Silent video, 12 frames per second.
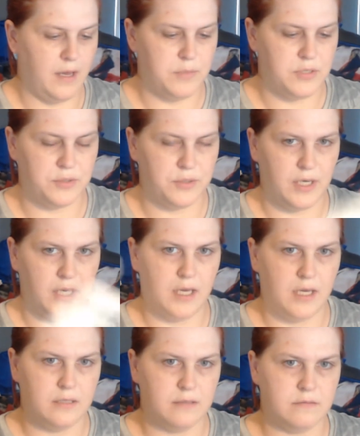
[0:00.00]

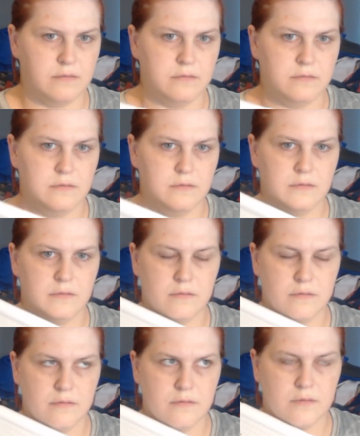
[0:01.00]
doing
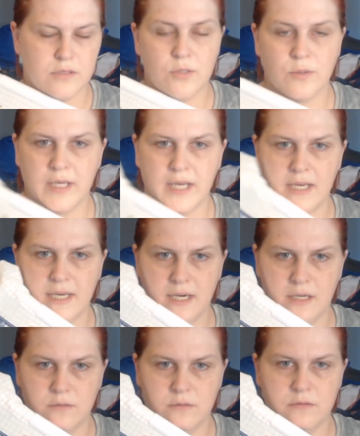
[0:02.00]
28
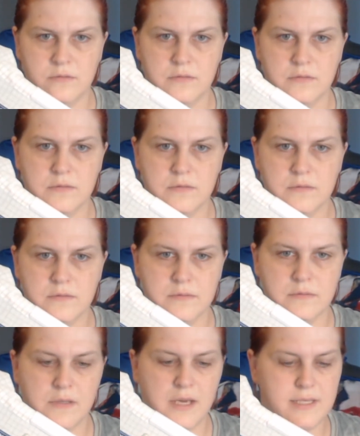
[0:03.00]
count
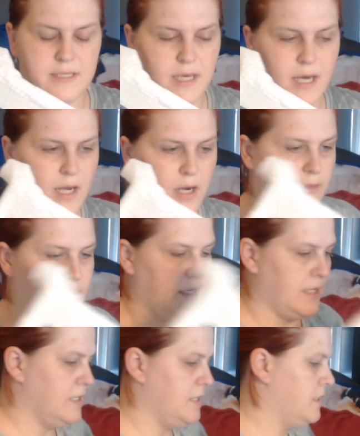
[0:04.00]
easy guide on
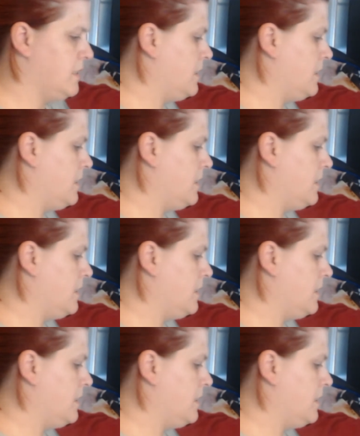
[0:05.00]
this.